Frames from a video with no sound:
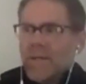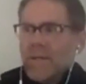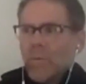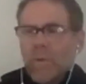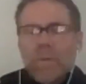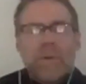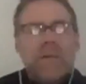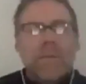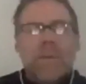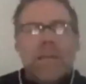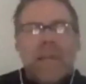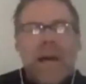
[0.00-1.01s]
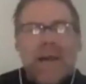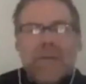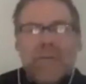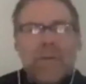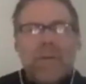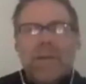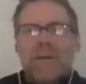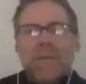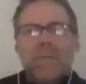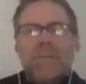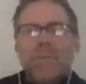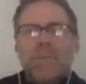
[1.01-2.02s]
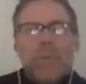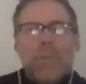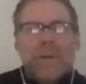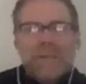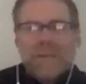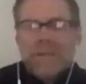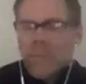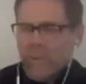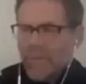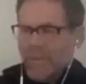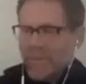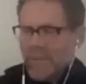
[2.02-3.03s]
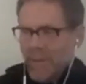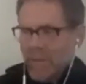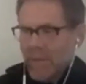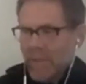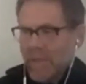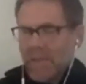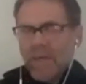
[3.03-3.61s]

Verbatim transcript: we become alive, we become purposed, we become